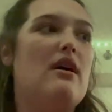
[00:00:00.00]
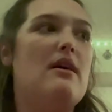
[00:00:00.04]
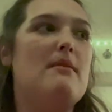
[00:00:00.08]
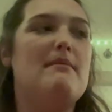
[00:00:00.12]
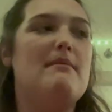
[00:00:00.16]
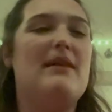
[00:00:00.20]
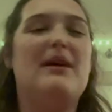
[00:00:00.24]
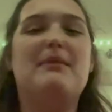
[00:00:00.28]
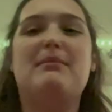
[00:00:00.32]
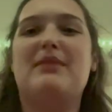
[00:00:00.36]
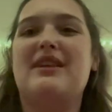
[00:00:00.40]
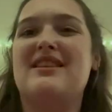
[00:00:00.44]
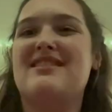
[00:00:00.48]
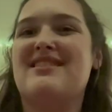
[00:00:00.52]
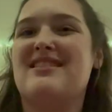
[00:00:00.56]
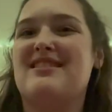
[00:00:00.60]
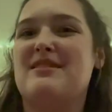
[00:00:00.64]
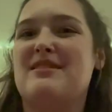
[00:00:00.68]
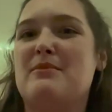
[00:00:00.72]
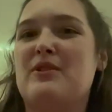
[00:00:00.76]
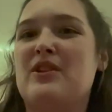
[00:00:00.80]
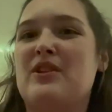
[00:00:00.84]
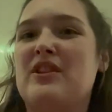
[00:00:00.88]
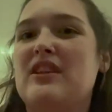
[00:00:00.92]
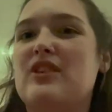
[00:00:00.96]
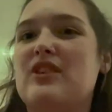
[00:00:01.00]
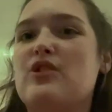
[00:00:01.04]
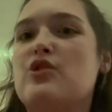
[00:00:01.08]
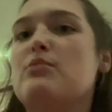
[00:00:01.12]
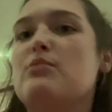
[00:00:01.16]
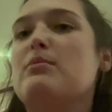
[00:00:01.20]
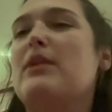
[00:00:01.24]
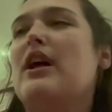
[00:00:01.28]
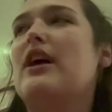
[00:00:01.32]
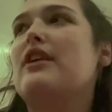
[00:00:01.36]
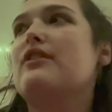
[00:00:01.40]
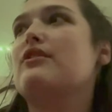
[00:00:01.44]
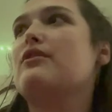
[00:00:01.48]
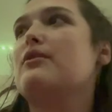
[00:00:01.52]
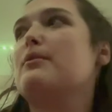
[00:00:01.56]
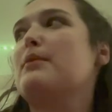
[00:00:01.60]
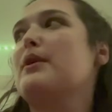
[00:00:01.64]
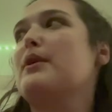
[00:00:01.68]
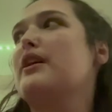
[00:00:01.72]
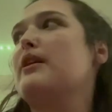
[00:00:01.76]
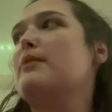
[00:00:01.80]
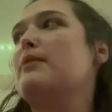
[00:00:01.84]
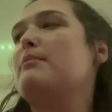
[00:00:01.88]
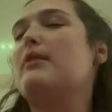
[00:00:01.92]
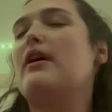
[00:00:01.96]
my place because I'm only like two blocks from
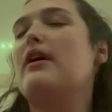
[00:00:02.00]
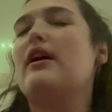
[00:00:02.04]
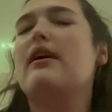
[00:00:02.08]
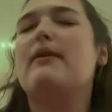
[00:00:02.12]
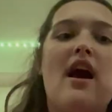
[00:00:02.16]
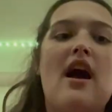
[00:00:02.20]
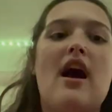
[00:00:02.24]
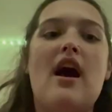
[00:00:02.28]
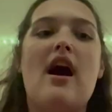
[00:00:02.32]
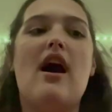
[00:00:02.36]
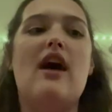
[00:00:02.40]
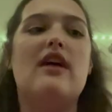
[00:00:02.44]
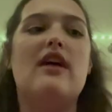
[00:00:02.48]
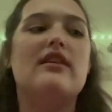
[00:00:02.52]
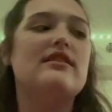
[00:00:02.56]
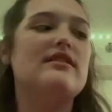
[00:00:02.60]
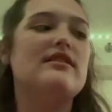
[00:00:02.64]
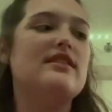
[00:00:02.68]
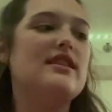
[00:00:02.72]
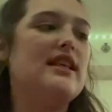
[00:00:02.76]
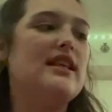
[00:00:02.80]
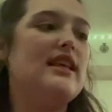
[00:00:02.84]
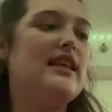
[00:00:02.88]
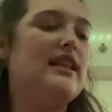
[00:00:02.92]
her. But honestly,